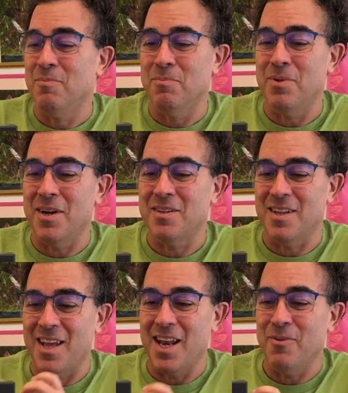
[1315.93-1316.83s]
But
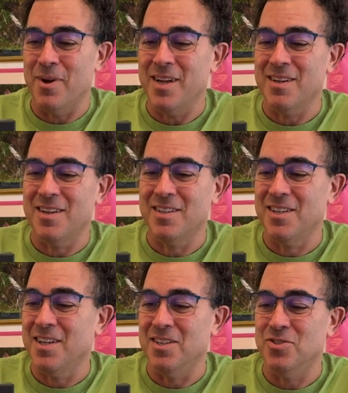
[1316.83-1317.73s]
anyway,
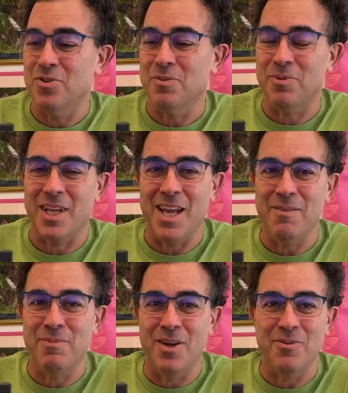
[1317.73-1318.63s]
enjoyable
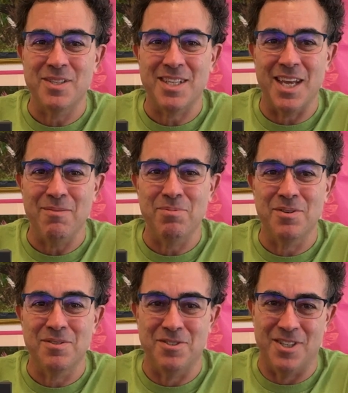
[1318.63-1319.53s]
game, No Escape,
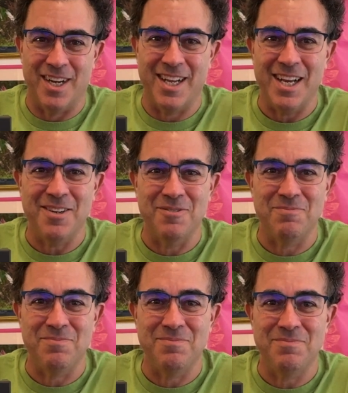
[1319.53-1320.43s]
check it out.
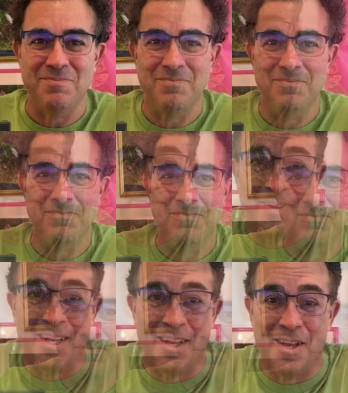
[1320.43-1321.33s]

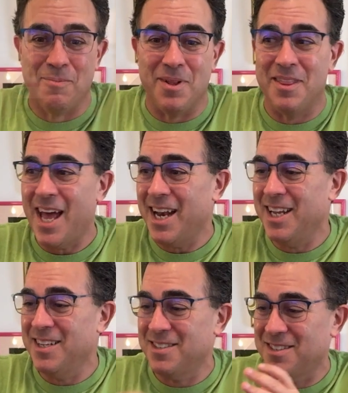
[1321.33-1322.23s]
But that
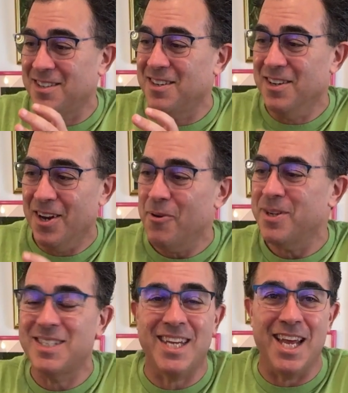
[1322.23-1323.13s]
is No
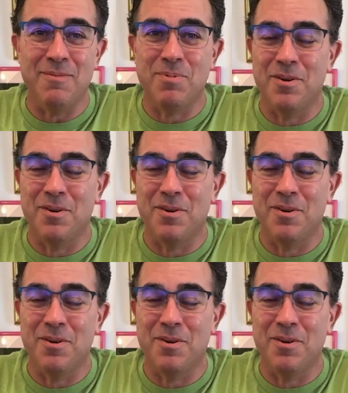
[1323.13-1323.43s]
Escape